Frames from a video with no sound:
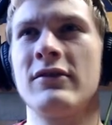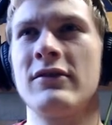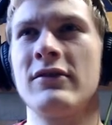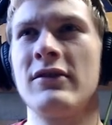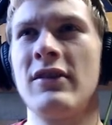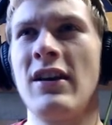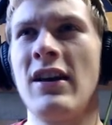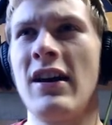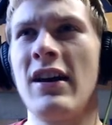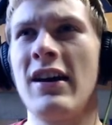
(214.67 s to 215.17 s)

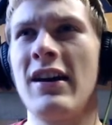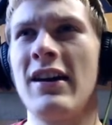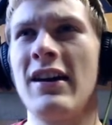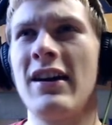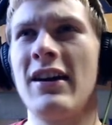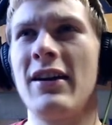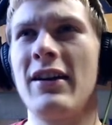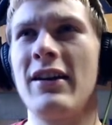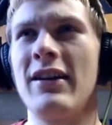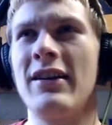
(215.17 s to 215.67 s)

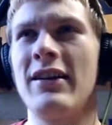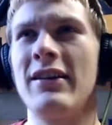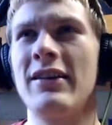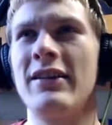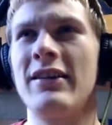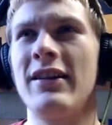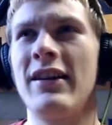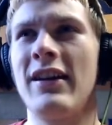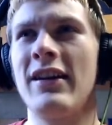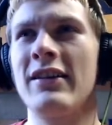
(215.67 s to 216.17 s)

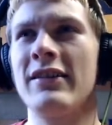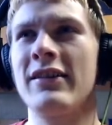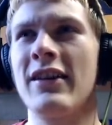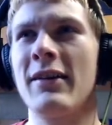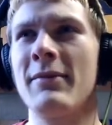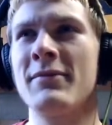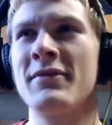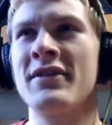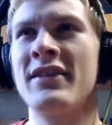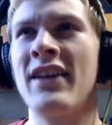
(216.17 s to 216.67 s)
Hey, in
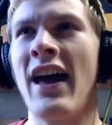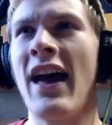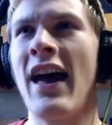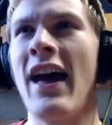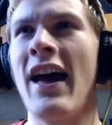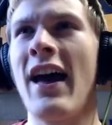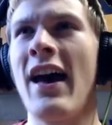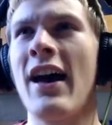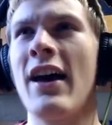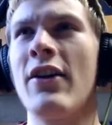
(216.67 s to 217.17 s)
comes
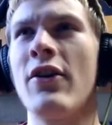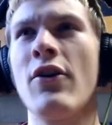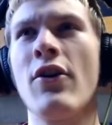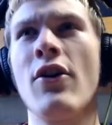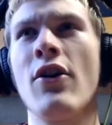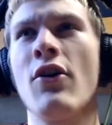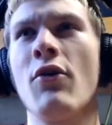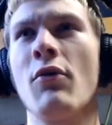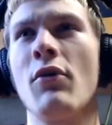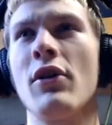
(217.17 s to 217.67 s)
Dad.
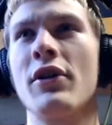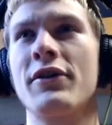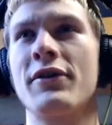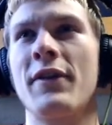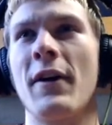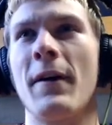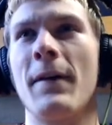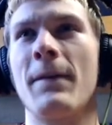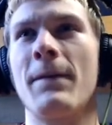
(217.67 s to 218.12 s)
Oh, what the